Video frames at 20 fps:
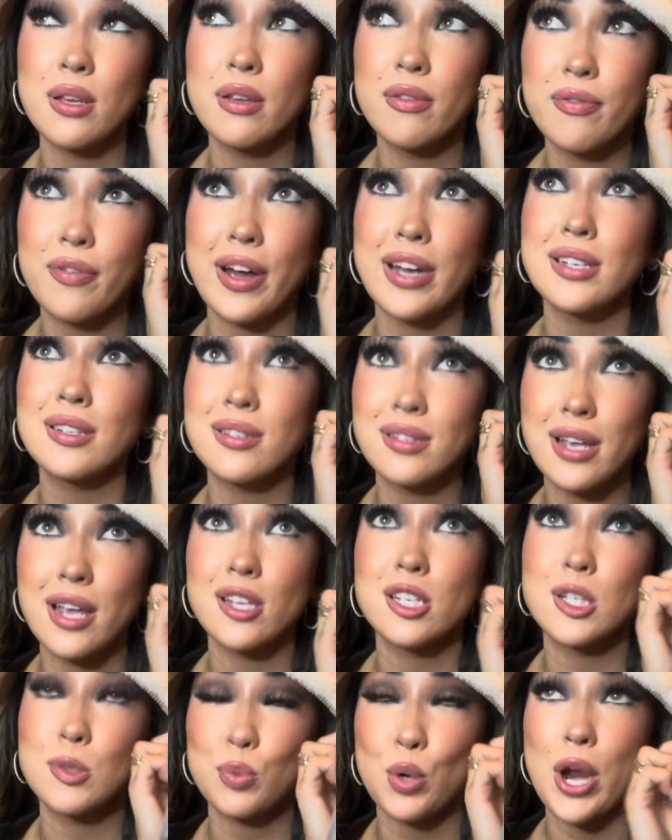If I say
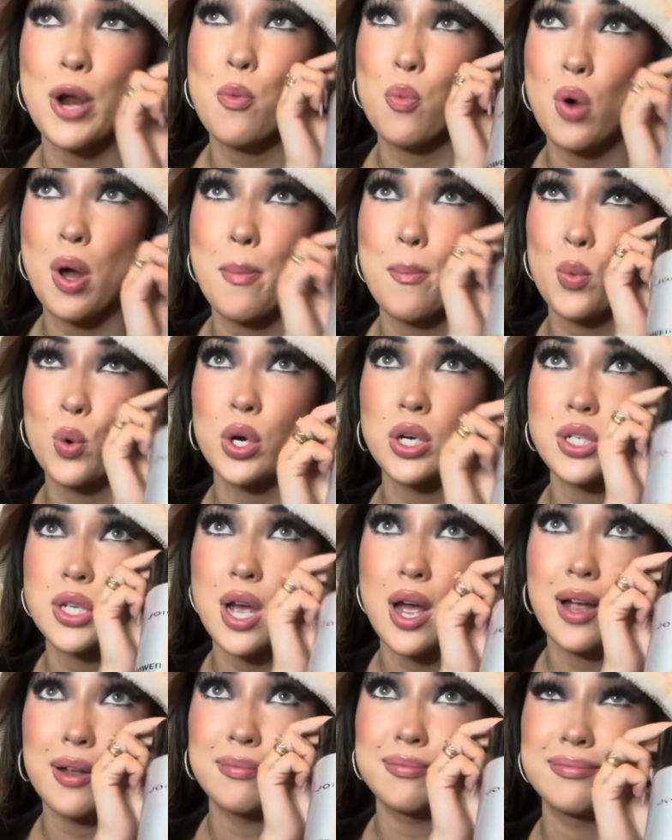spray one more
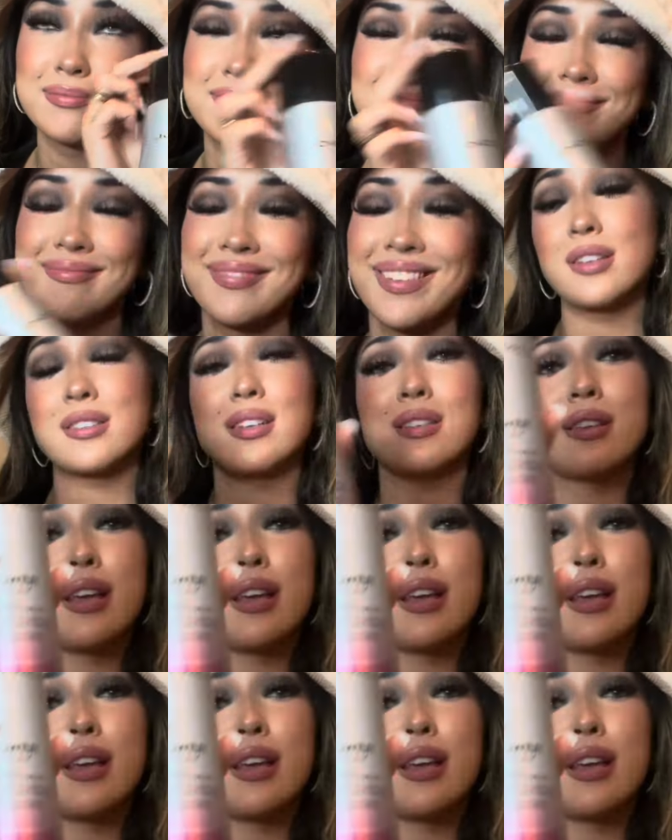time. It says